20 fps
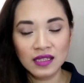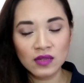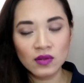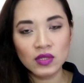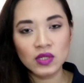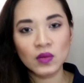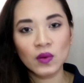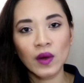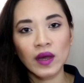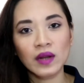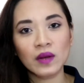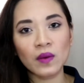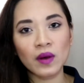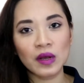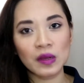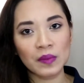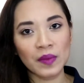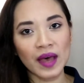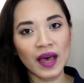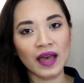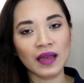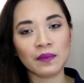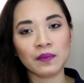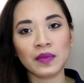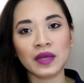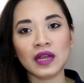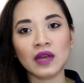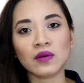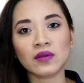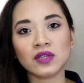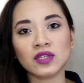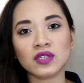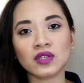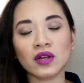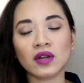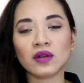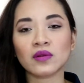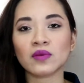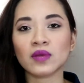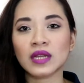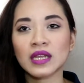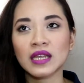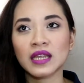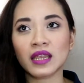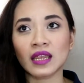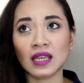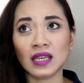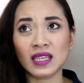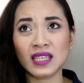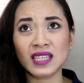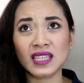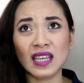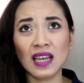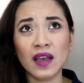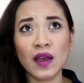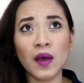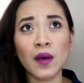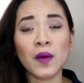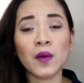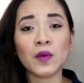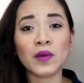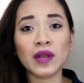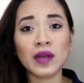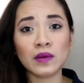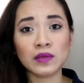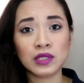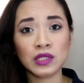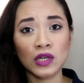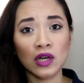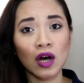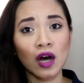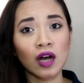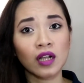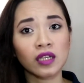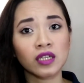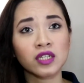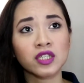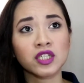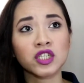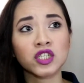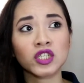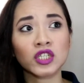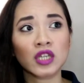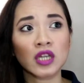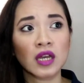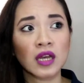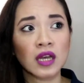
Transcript: so it's quite a while back, but I only started reading this when I was in college